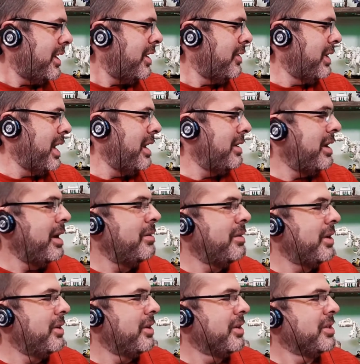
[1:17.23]
Oh, yeah,
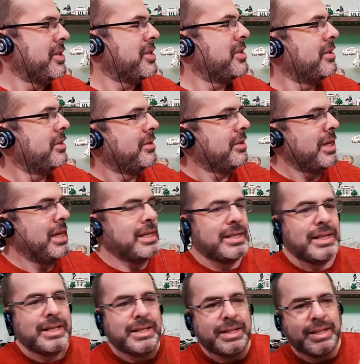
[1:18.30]
here it is.
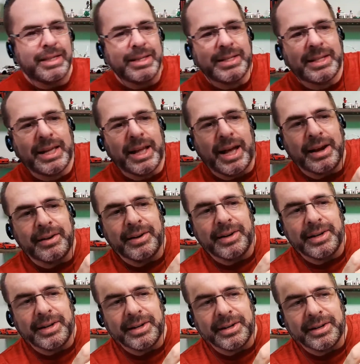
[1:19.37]
It's this guy
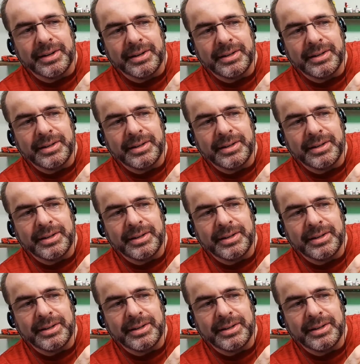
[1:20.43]
right here.